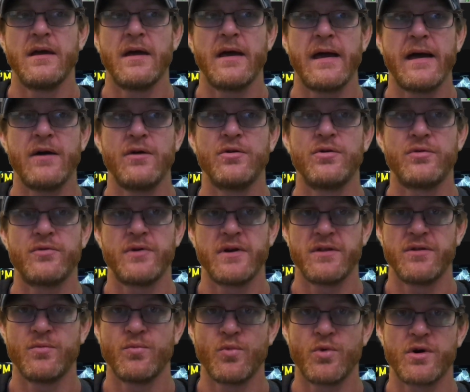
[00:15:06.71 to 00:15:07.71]

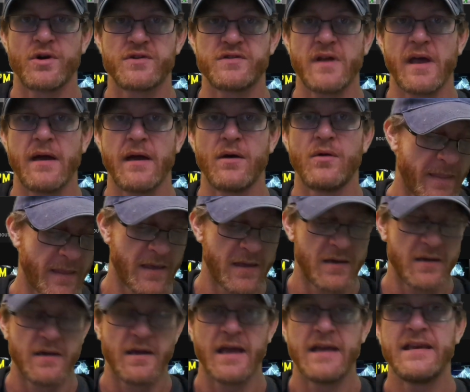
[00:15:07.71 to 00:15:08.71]
algorithm works out
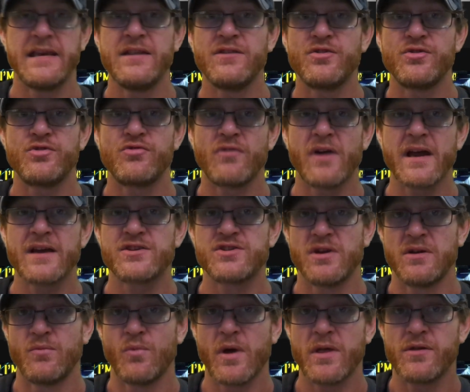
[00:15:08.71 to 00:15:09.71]
in either
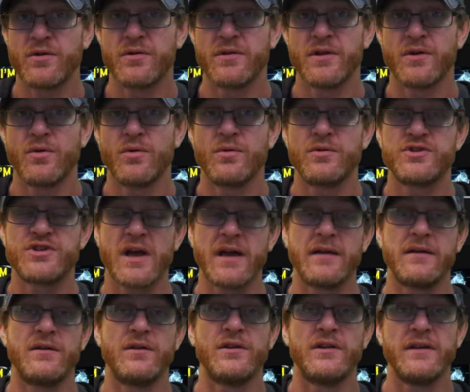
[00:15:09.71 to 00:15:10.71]
direction, whether the
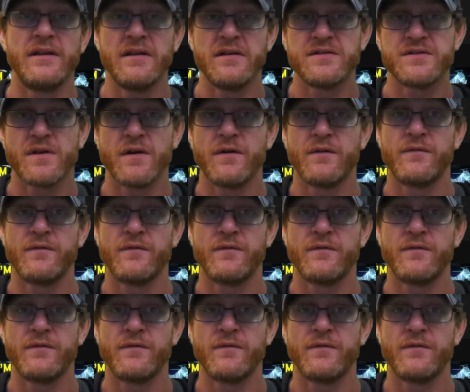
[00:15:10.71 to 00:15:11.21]
child is